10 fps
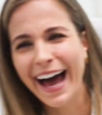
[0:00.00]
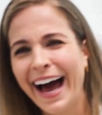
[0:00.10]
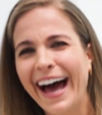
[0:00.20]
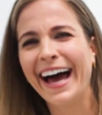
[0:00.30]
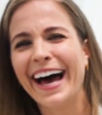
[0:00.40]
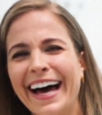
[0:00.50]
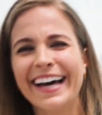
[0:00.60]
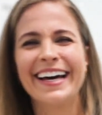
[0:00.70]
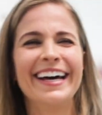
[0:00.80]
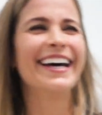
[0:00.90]
Okay?
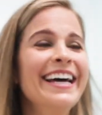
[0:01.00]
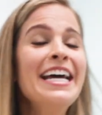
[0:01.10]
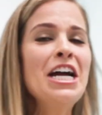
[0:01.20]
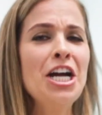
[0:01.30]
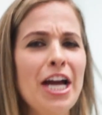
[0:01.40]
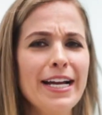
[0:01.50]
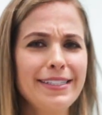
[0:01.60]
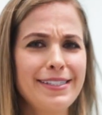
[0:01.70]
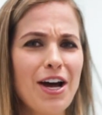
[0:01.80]
Not like that.